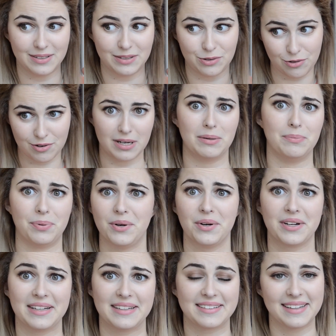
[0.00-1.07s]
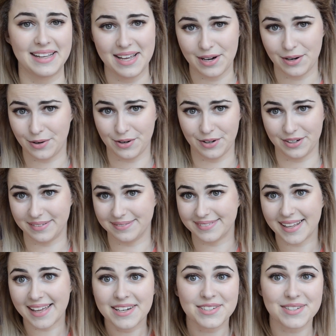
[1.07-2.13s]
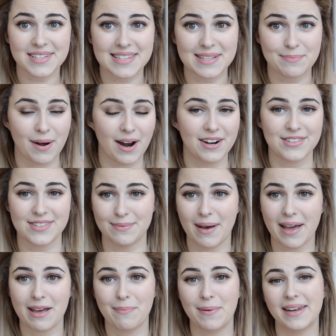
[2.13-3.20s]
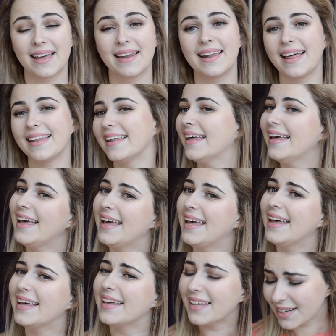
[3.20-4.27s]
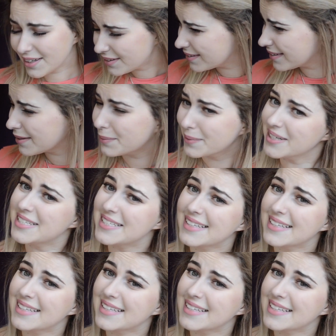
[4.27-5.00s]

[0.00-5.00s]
during important or interesting parts in my opinion, and you know, it was